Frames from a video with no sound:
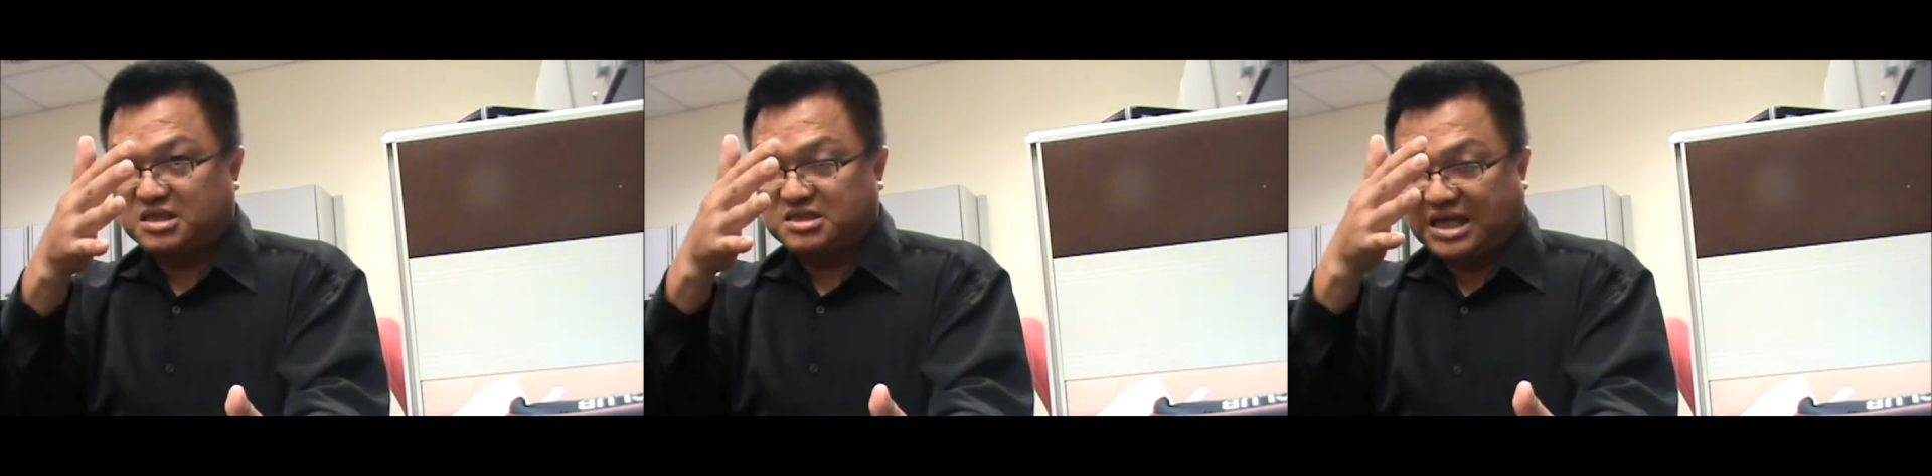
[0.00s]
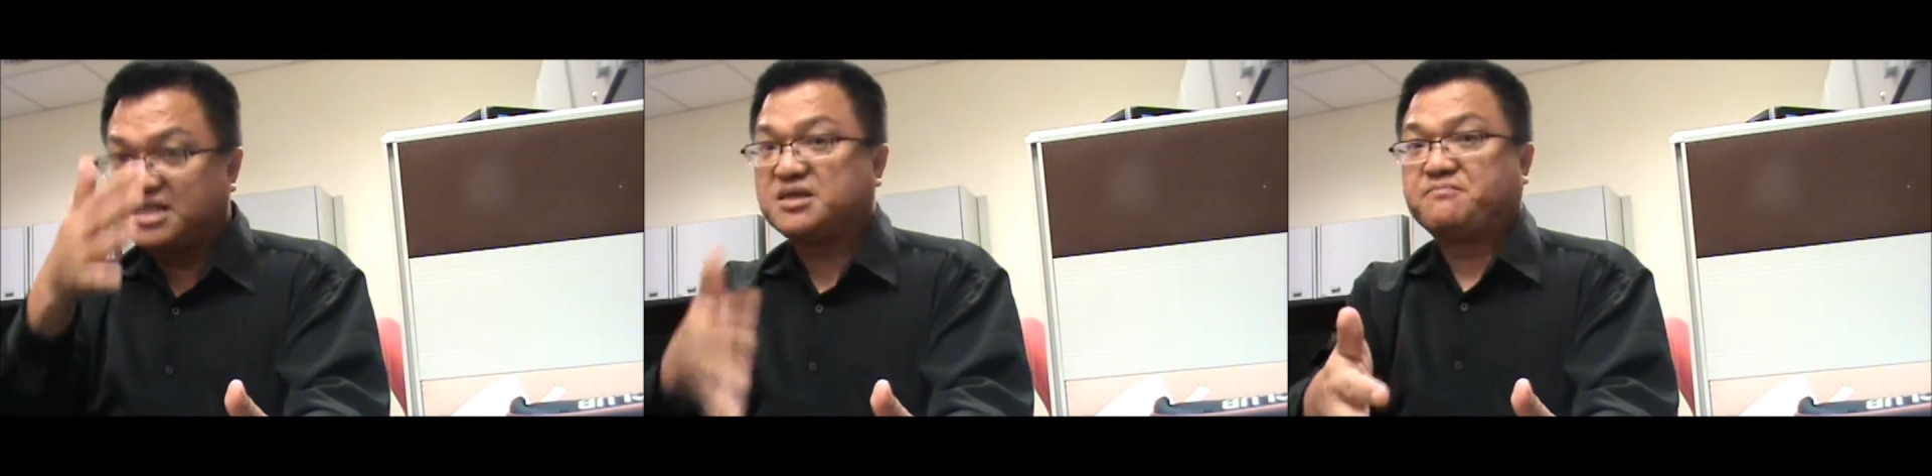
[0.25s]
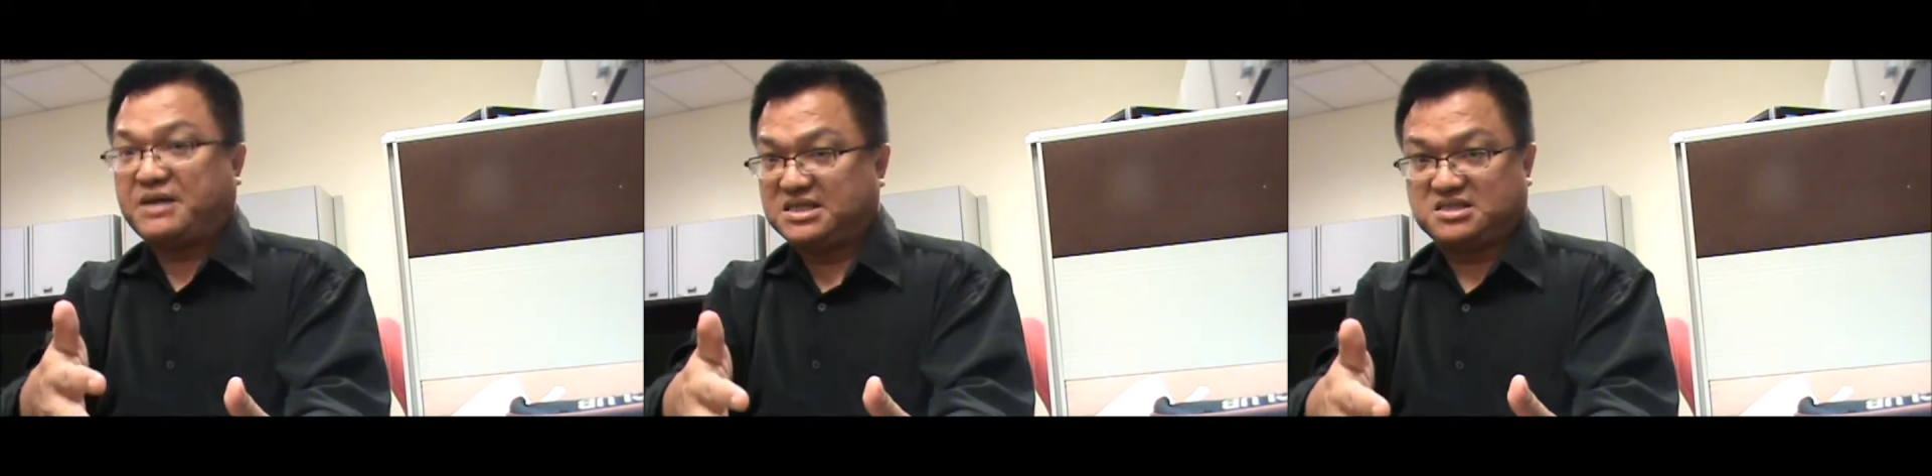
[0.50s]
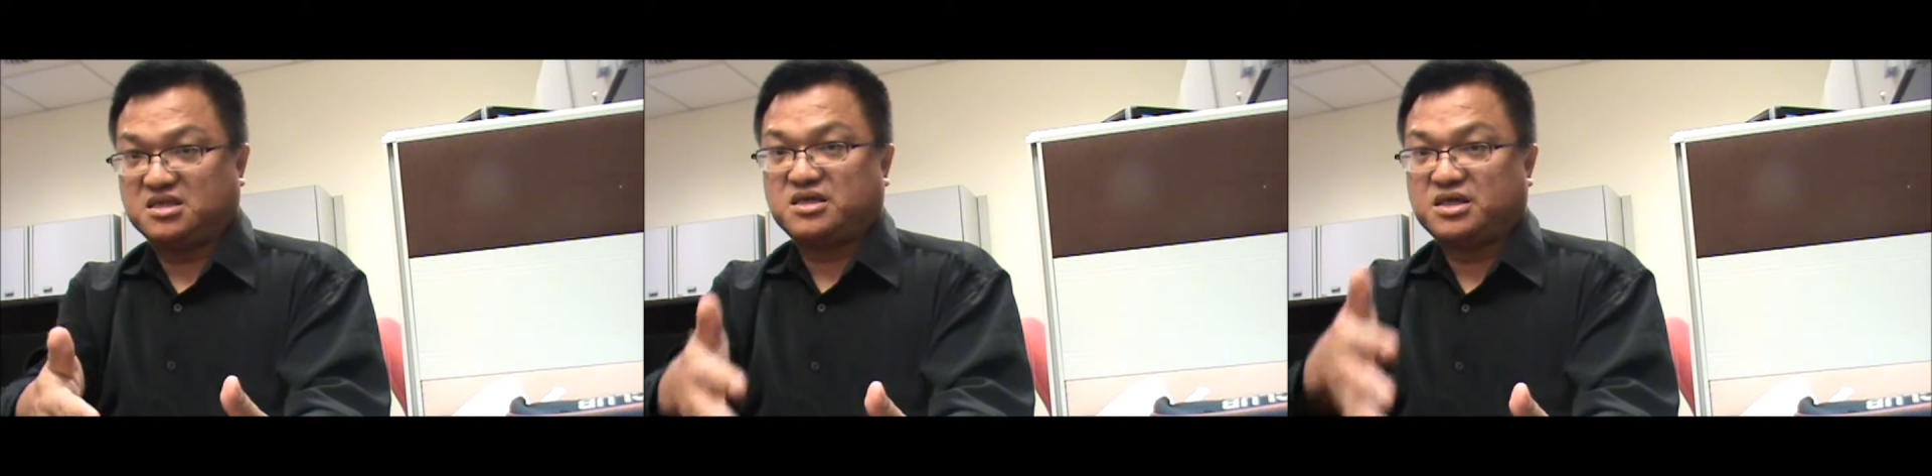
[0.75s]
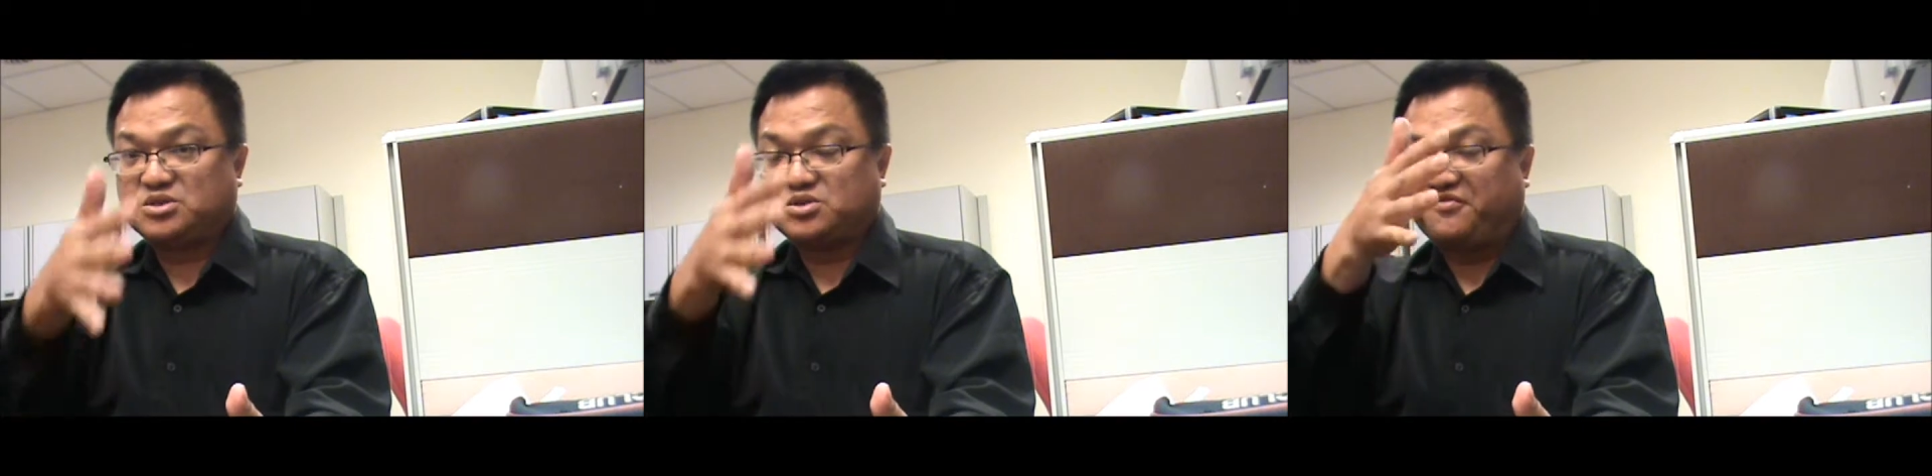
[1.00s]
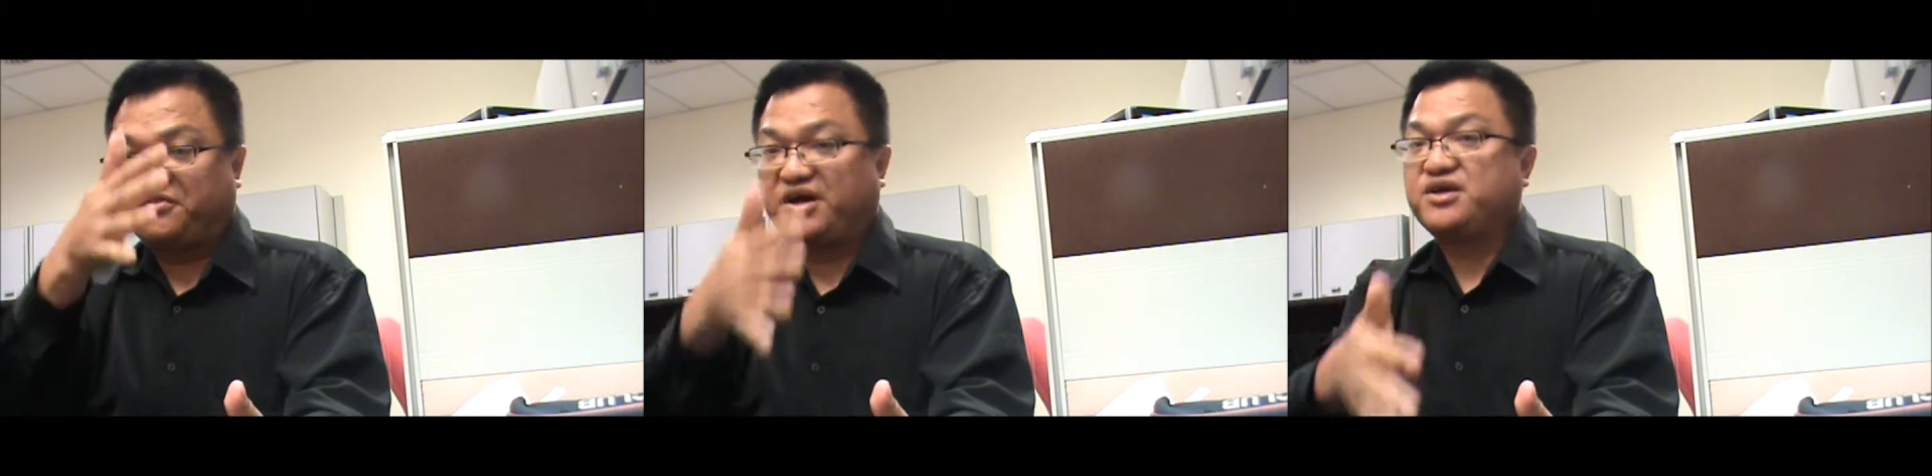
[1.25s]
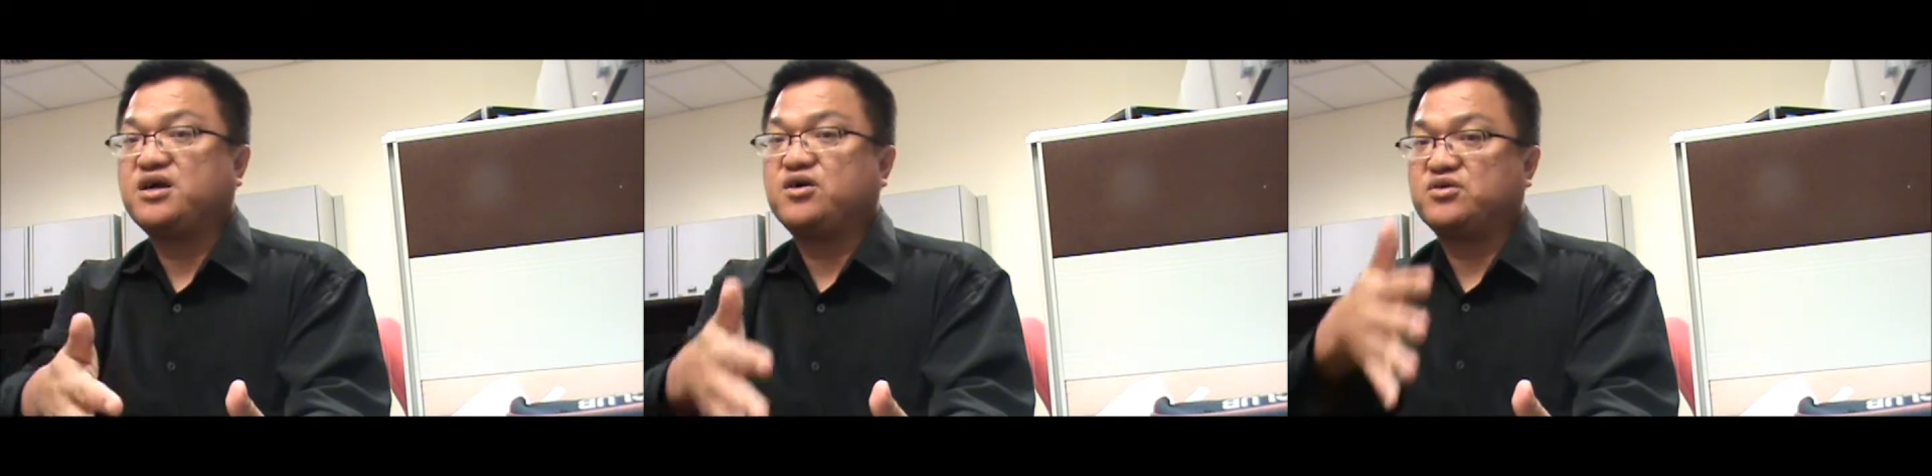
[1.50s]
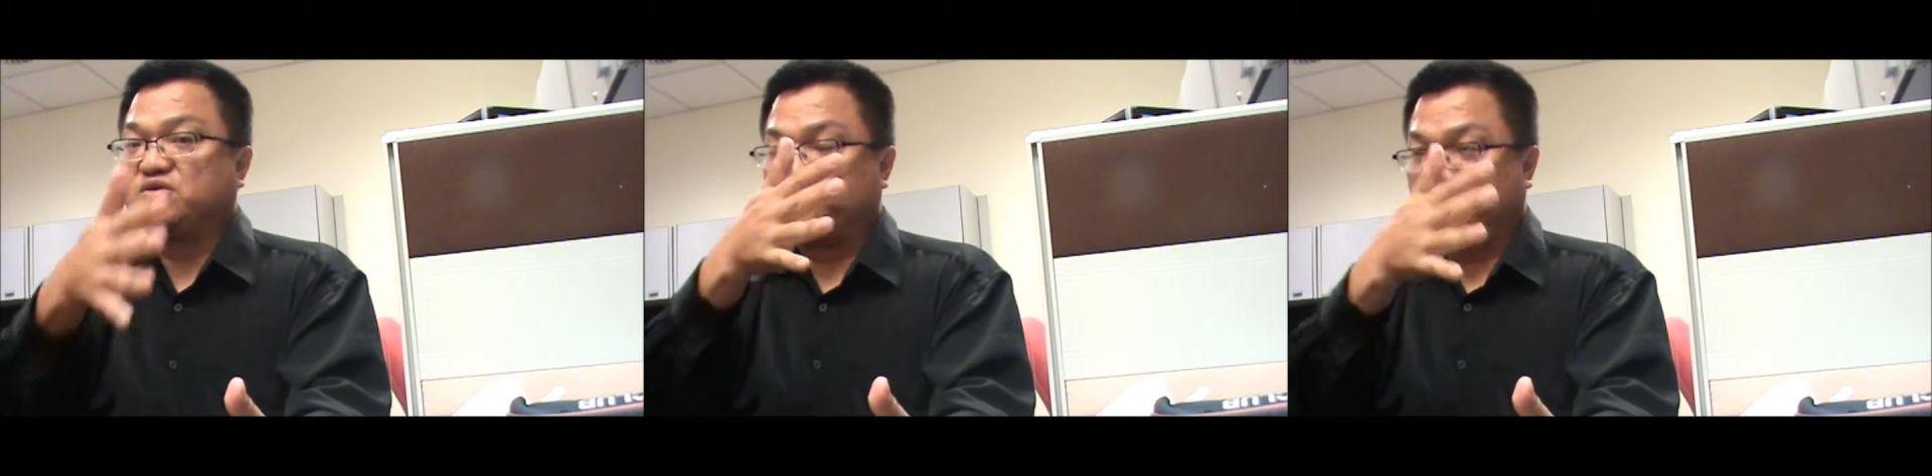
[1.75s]
then the best thing is to find
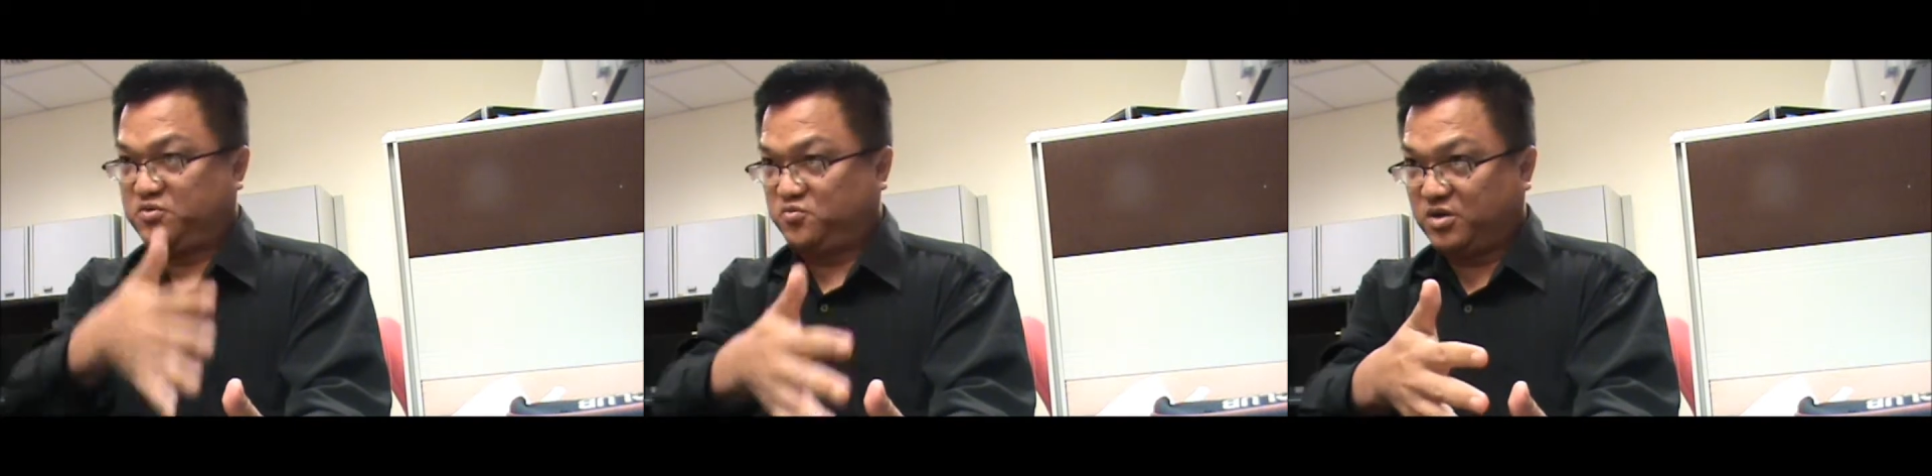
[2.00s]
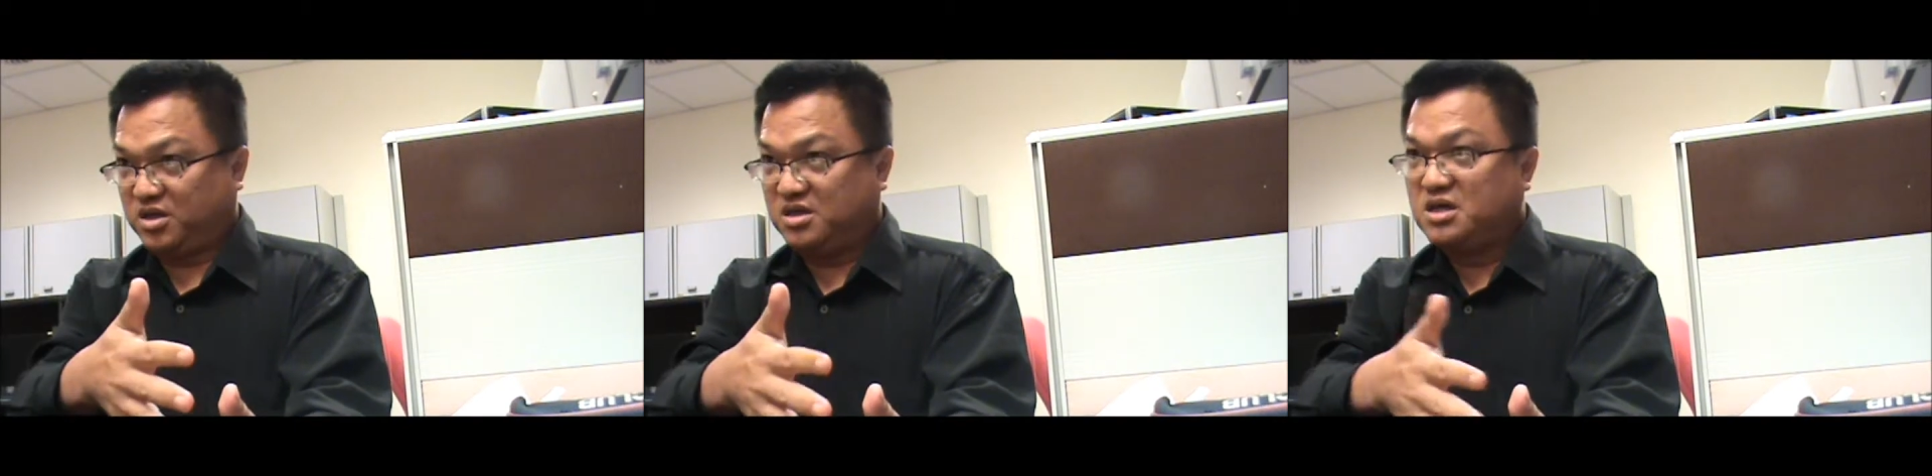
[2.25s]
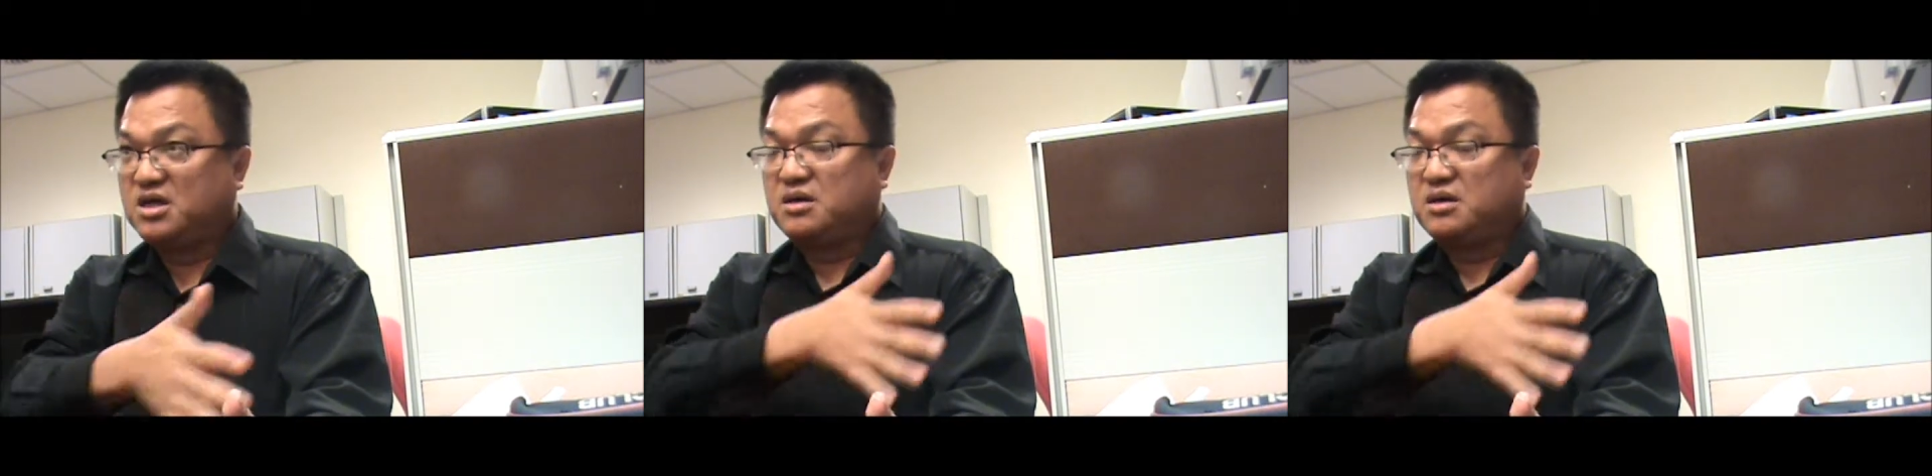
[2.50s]
out in what way